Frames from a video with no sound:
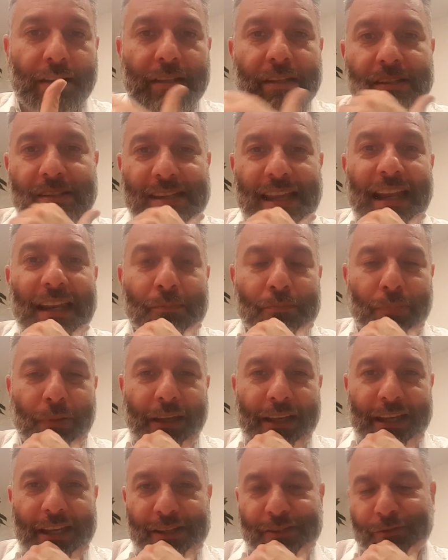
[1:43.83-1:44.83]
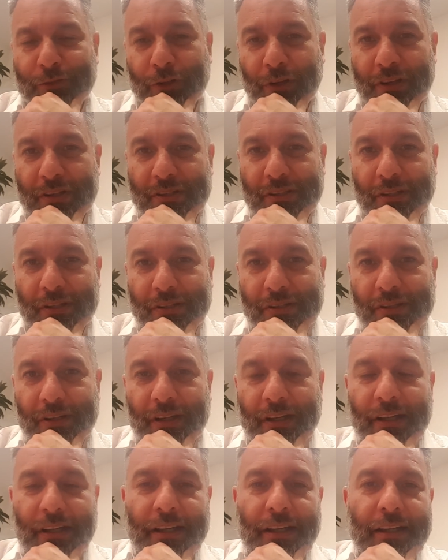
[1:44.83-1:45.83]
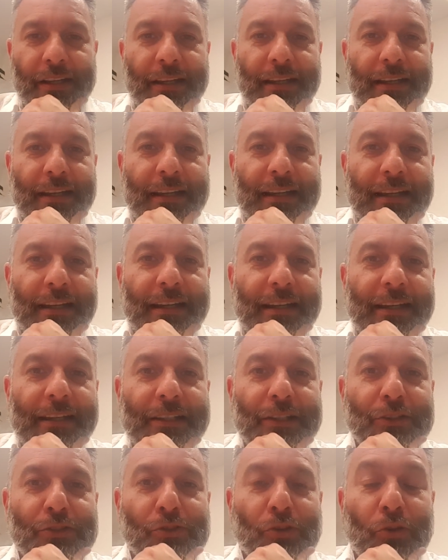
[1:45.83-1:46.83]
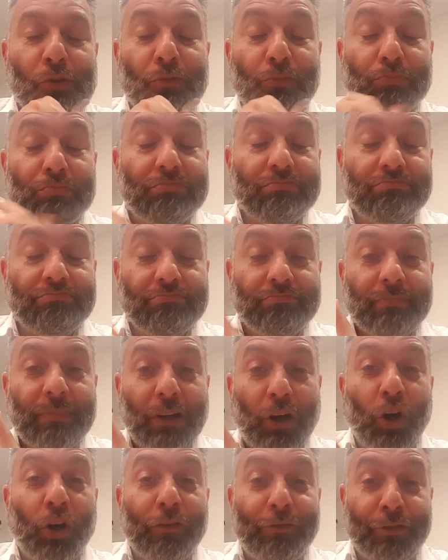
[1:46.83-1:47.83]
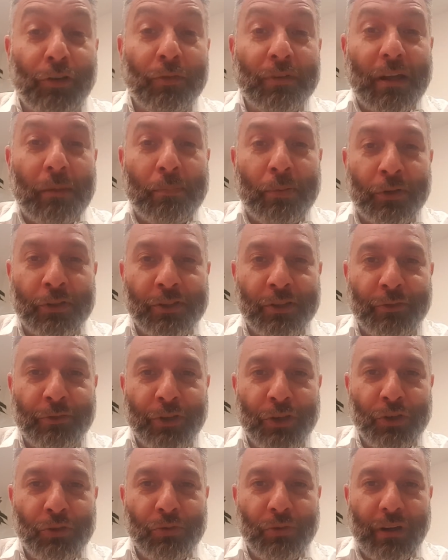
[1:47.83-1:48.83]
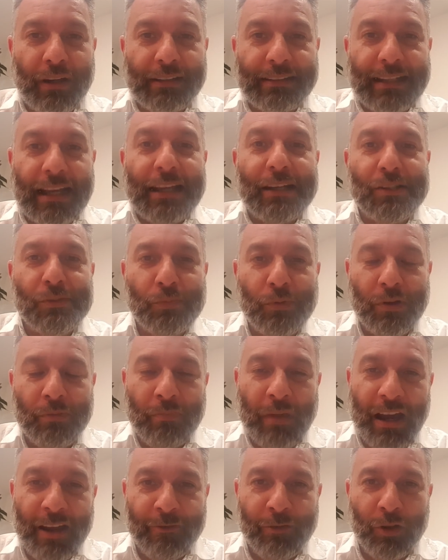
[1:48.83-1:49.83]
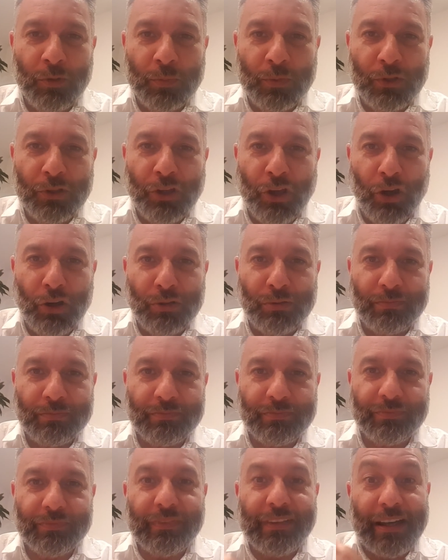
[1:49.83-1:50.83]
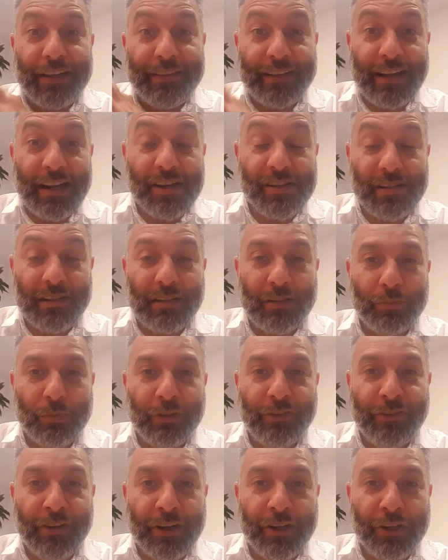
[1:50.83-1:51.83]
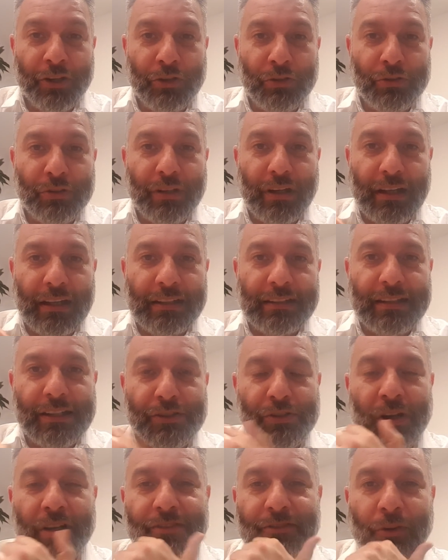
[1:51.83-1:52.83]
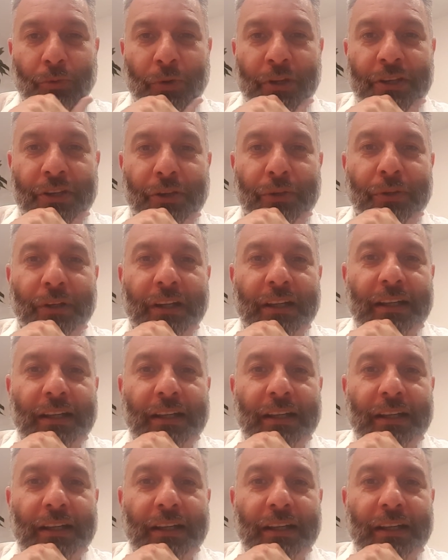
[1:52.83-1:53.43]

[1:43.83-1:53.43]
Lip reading: selling players, for instance. So from that point of view, that's where my vote will go. I think Arsenal were very good in the transfer window.